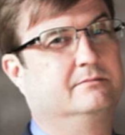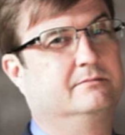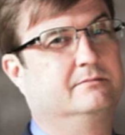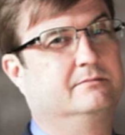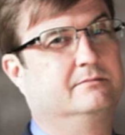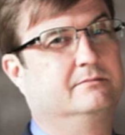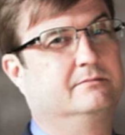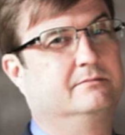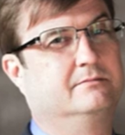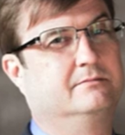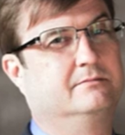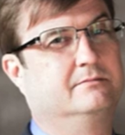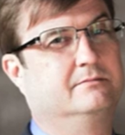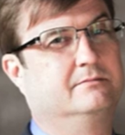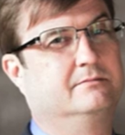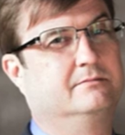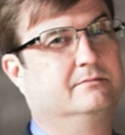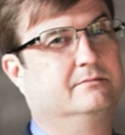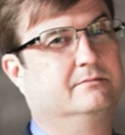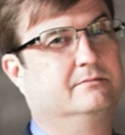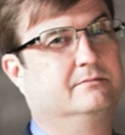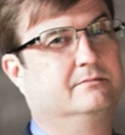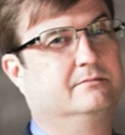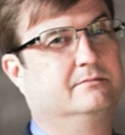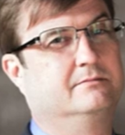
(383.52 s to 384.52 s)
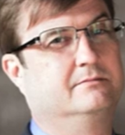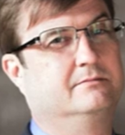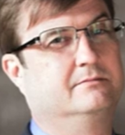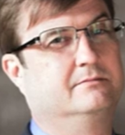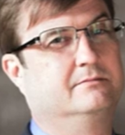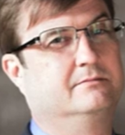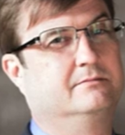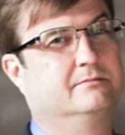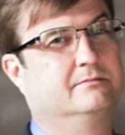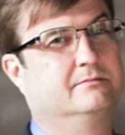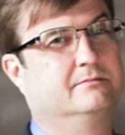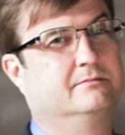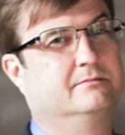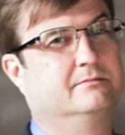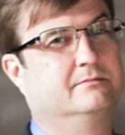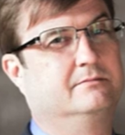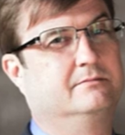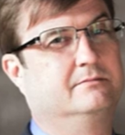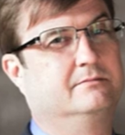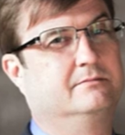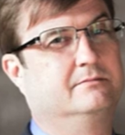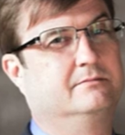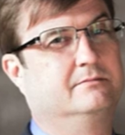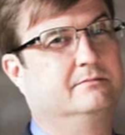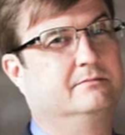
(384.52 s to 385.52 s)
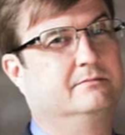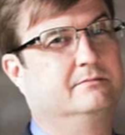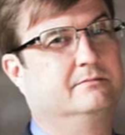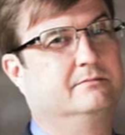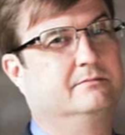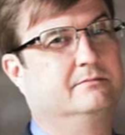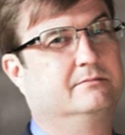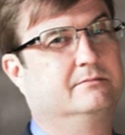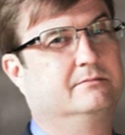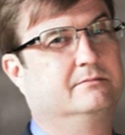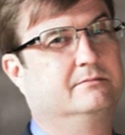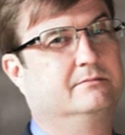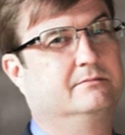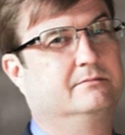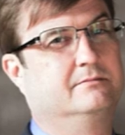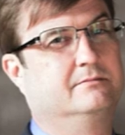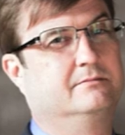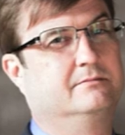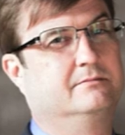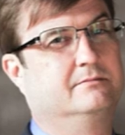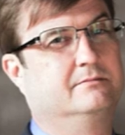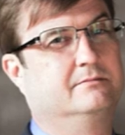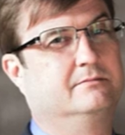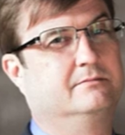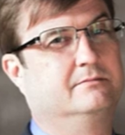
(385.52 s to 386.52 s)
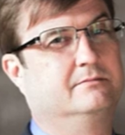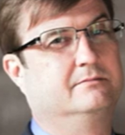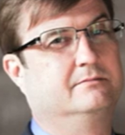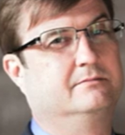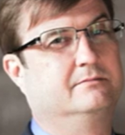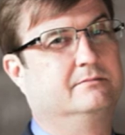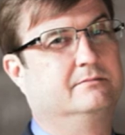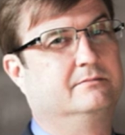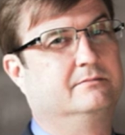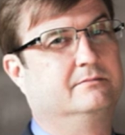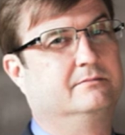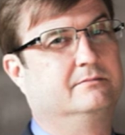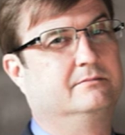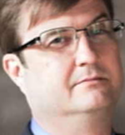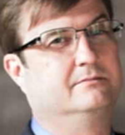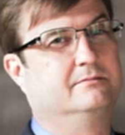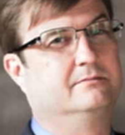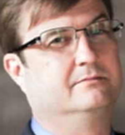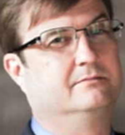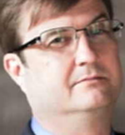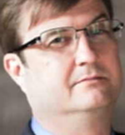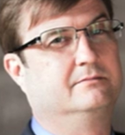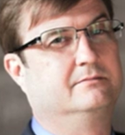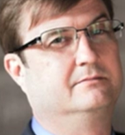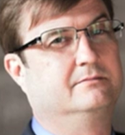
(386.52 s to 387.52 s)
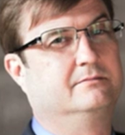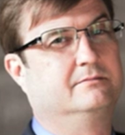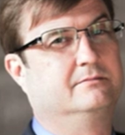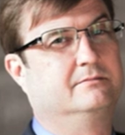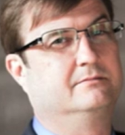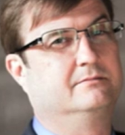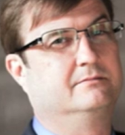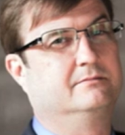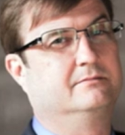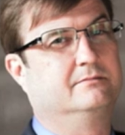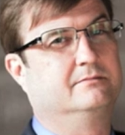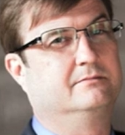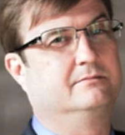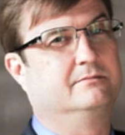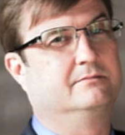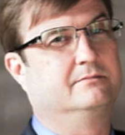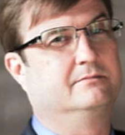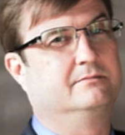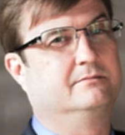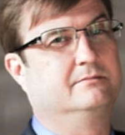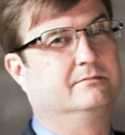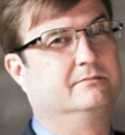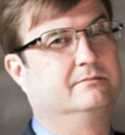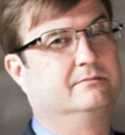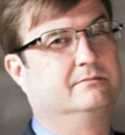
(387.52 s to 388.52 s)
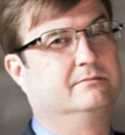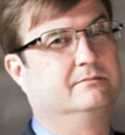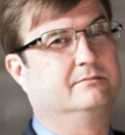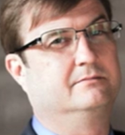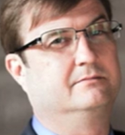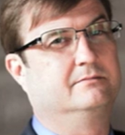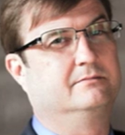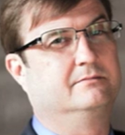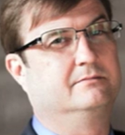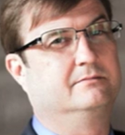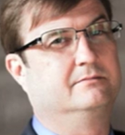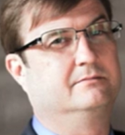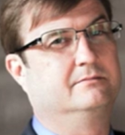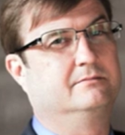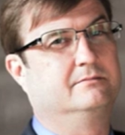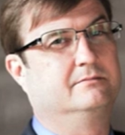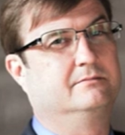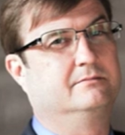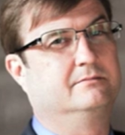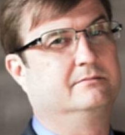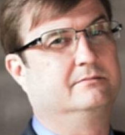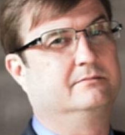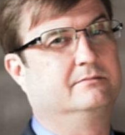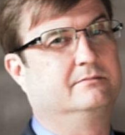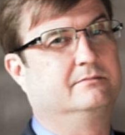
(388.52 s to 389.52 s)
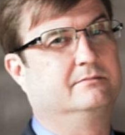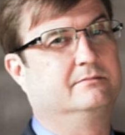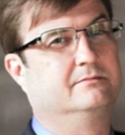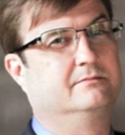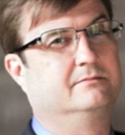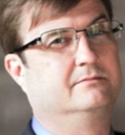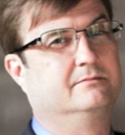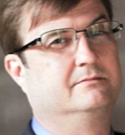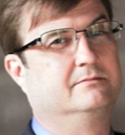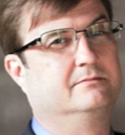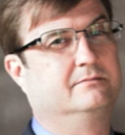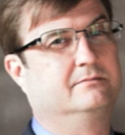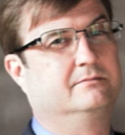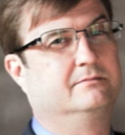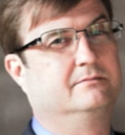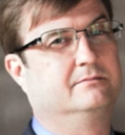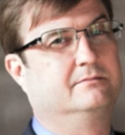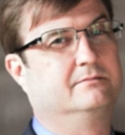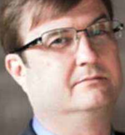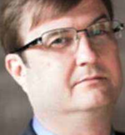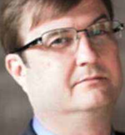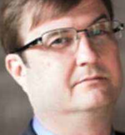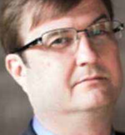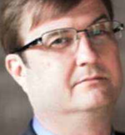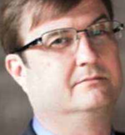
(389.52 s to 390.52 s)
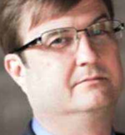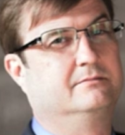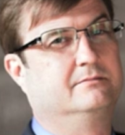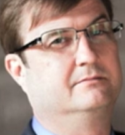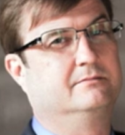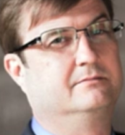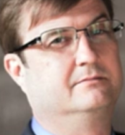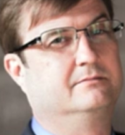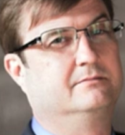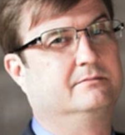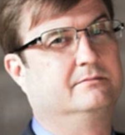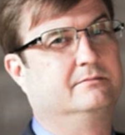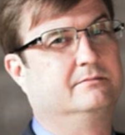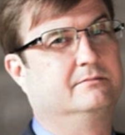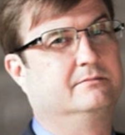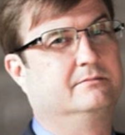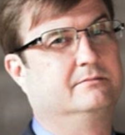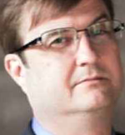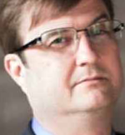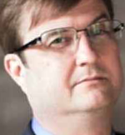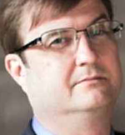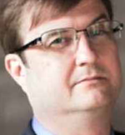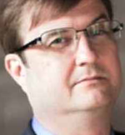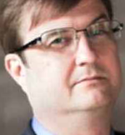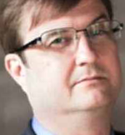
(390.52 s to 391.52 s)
(silent)